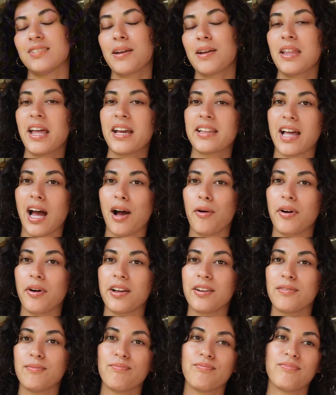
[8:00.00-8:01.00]
probably like that
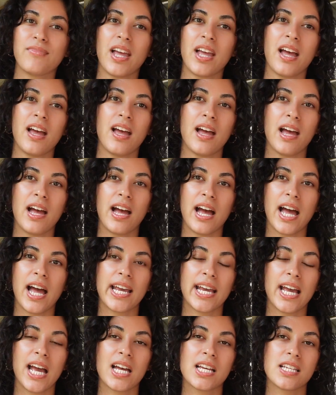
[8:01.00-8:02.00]
one, I
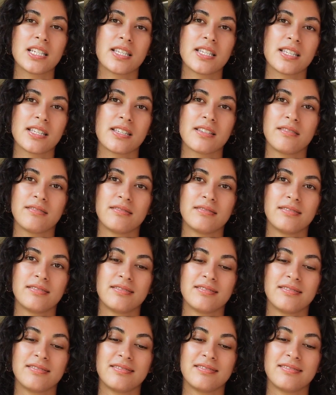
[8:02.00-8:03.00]
guess.
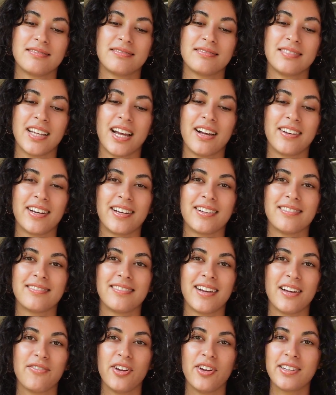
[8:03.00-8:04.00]
I don't know.
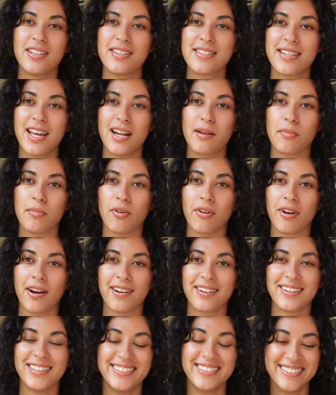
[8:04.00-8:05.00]
I feel like this is kind of boring.